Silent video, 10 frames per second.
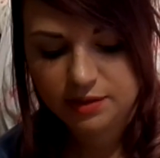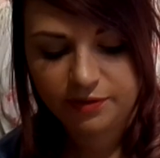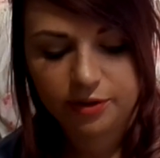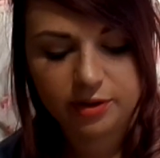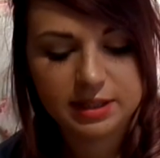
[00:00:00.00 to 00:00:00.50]

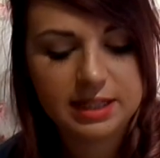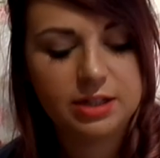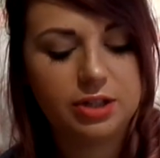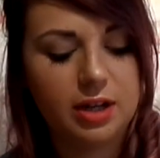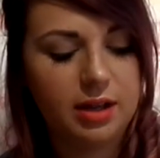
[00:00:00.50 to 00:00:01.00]
for
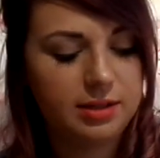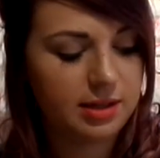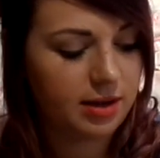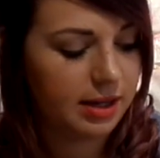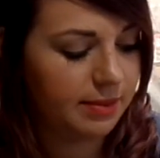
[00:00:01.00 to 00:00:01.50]
t-shirts,
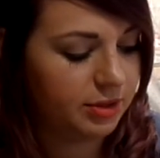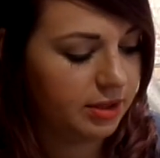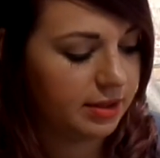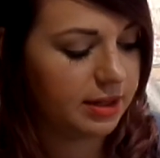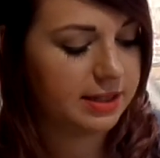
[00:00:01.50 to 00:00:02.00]
I'm
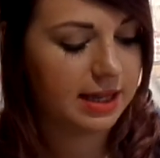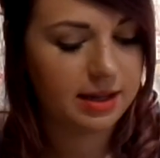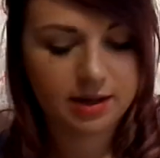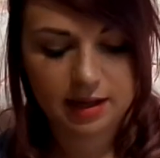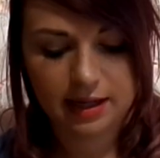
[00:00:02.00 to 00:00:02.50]
just going to
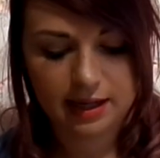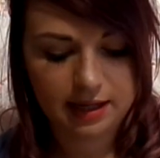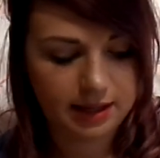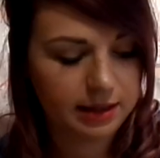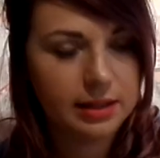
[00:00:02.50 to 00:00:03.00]
take
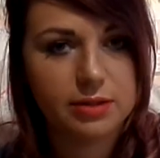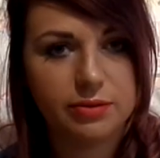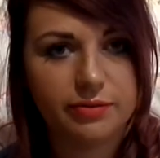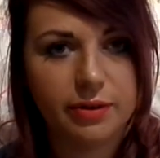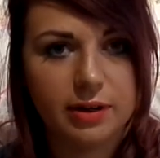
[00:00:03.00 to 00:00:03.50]
a little
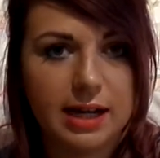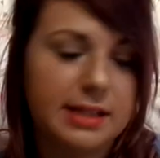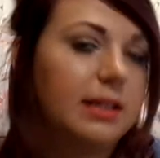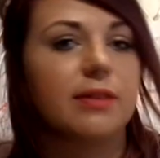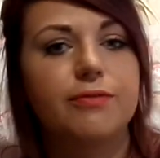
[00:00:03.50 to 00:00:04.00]
variety of